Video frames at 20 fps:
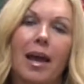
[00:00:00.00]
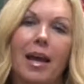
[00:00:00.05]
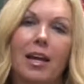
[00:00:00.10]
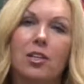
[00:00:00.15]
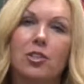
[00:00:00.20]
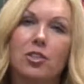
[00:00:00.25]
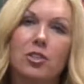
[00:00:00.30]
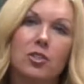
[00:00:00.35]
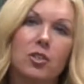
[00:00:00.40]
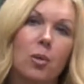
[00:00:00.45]

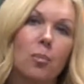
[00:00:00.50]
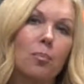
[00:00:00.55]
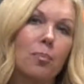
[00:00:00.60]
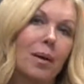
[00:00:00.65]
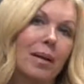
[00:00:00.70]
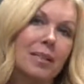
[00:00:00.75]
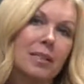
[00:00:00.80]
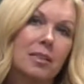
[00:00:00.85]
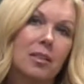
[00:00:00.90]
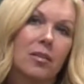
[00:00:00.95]
and just
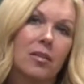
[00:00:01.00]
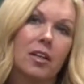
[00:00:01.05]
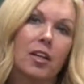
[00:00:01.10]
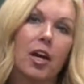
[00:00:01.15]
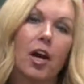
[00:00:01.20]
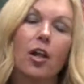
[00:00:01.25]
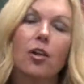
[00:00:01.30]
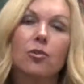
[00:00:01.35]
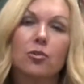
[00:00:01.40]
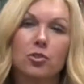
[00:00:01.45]
based on the
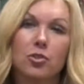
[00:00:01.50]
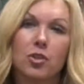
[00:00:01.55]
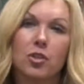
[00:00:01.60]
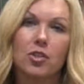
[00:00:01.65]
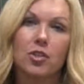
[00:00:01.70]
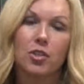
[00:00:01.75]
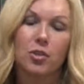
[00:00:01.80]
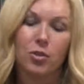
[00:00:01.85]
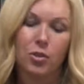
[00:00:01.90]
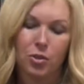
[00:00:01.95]
colors that you